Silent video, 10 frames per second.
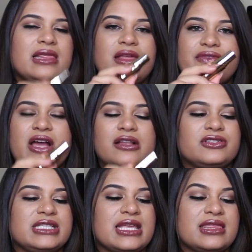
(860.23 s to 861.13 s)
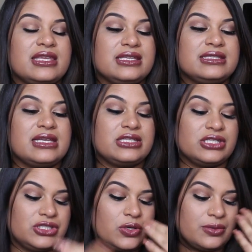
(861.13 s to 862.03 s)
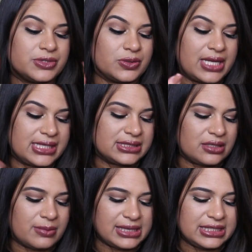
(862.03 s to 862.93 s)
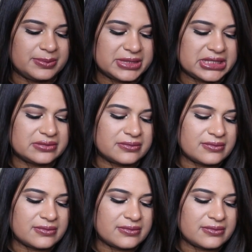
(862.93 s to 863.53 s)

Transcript: I love colors like this. They just show up so nice on my lips.